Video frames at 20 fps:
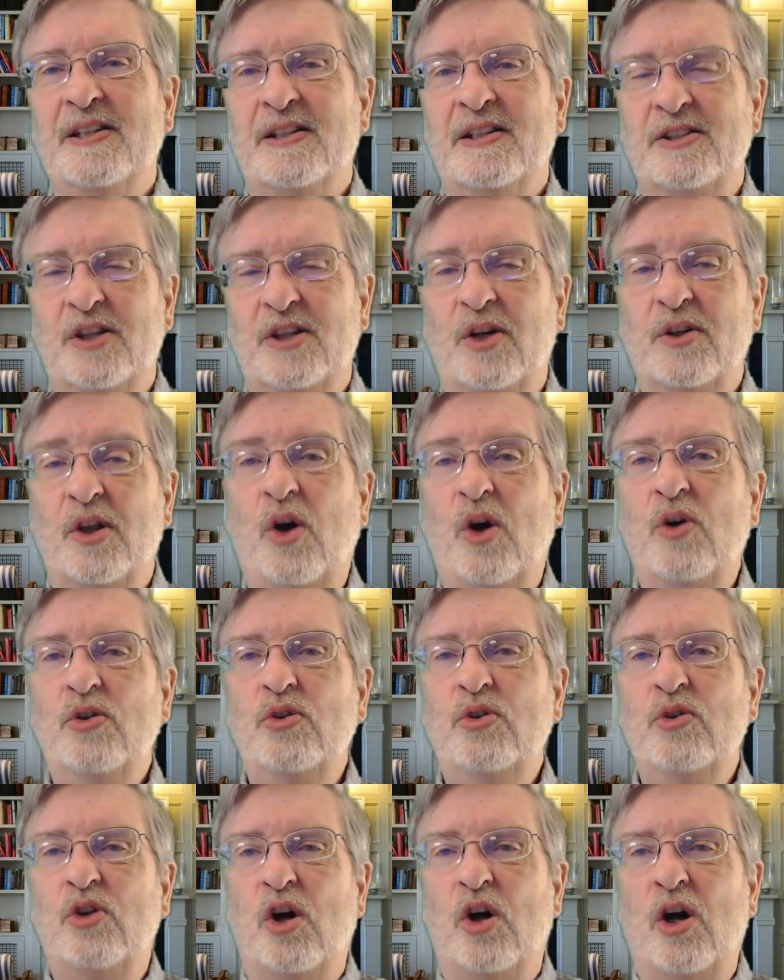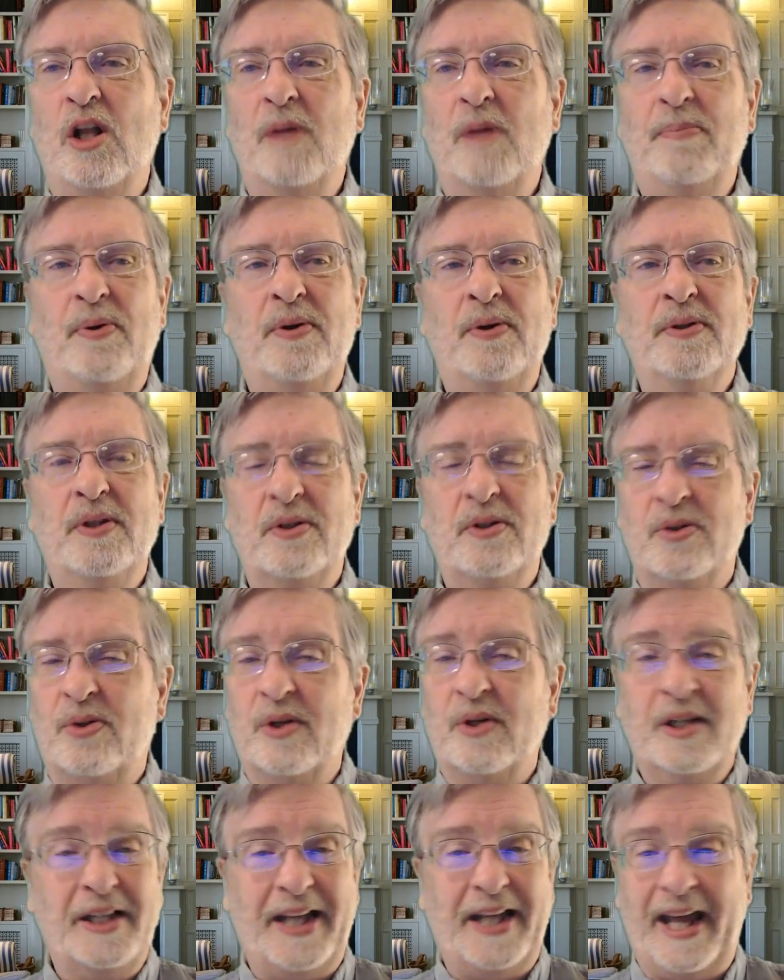So, those who call upon the
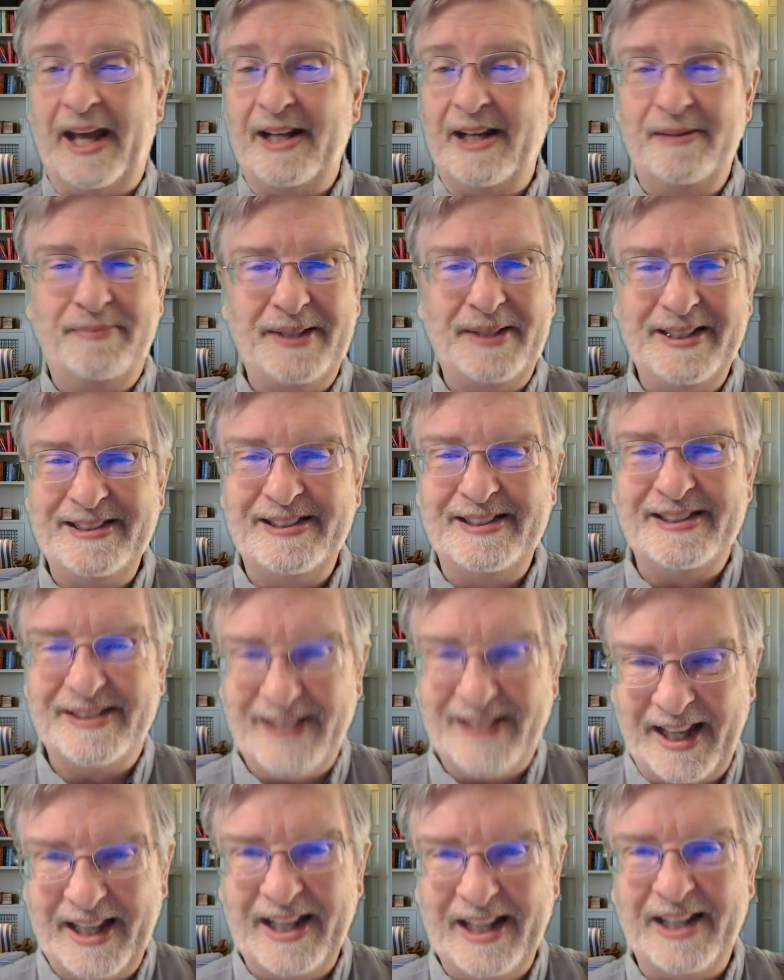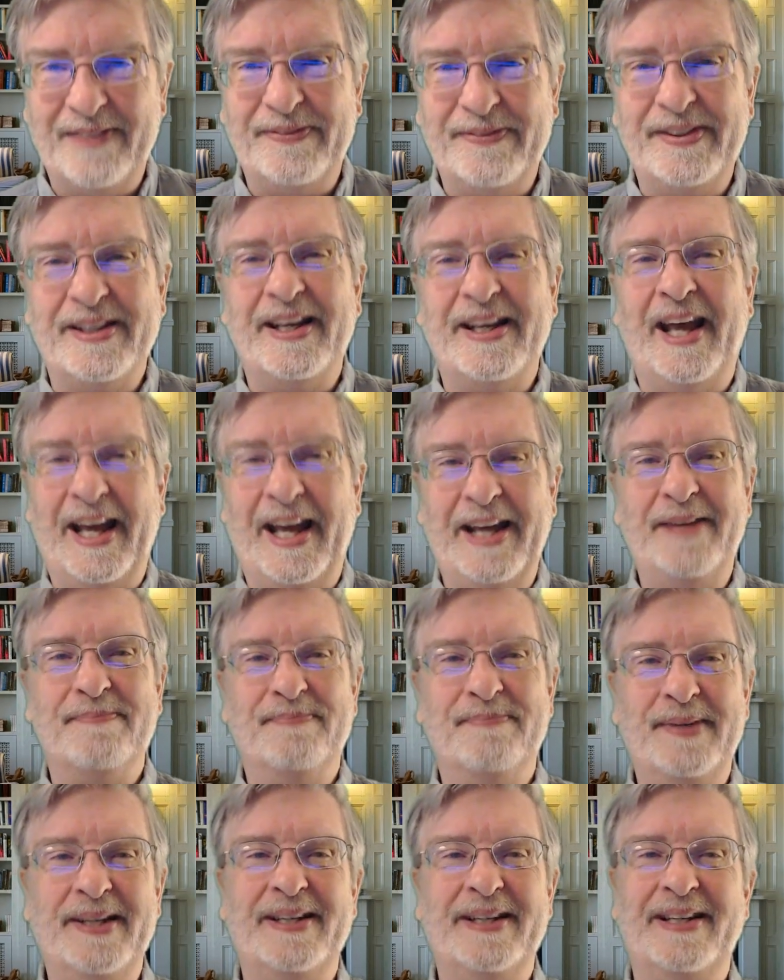Lord can be saved.
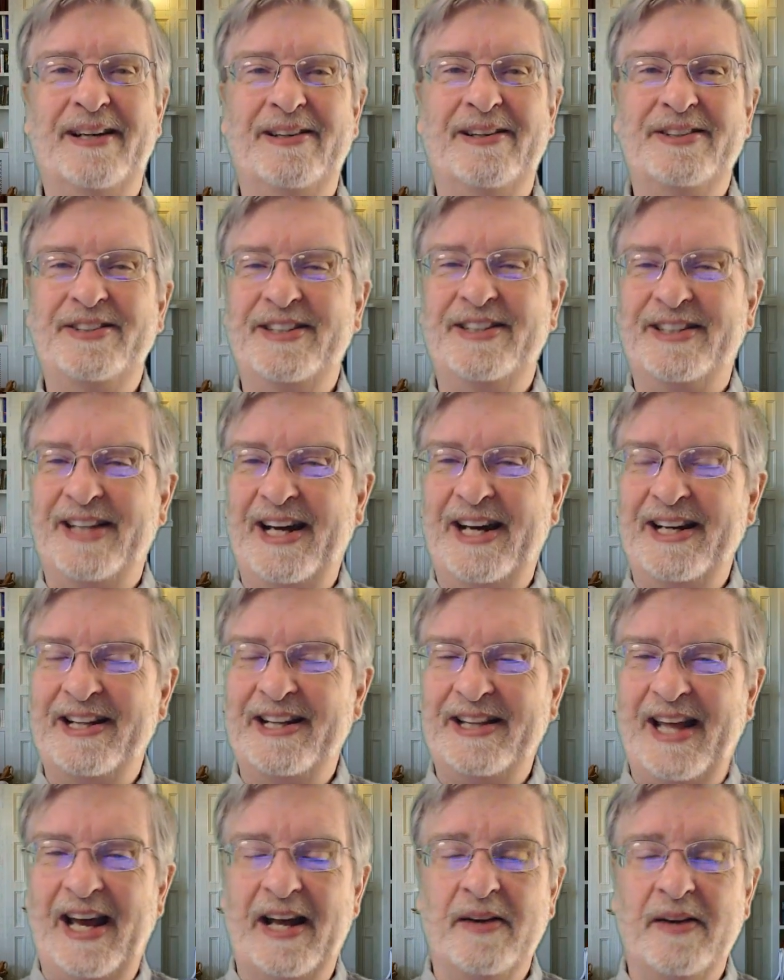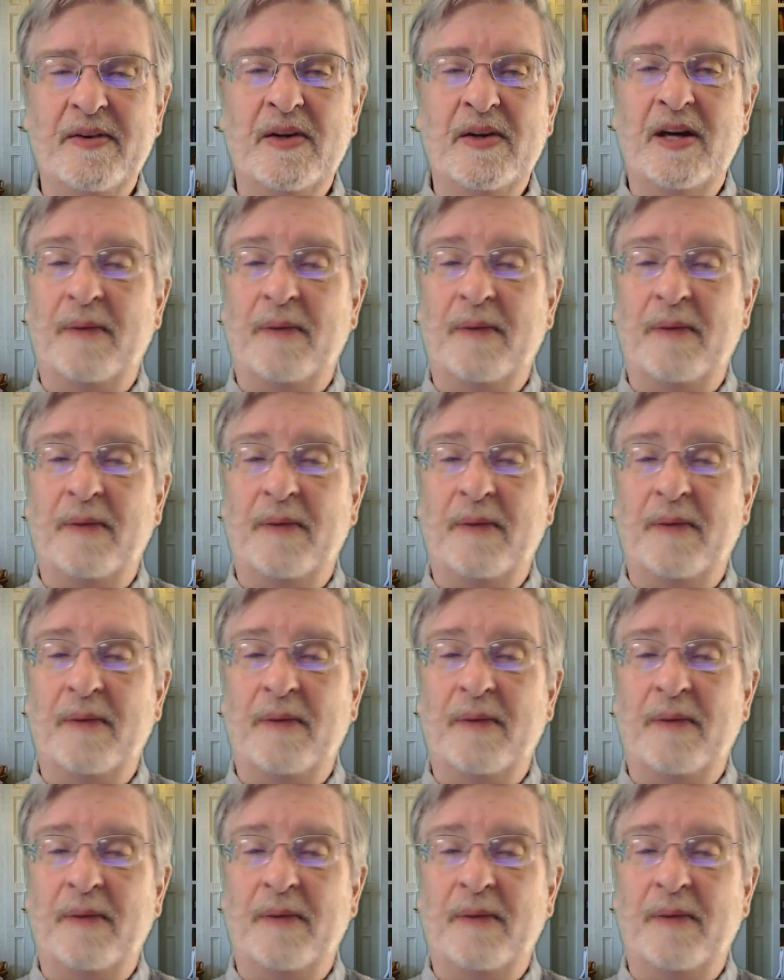Amen. Aren't you glad of that?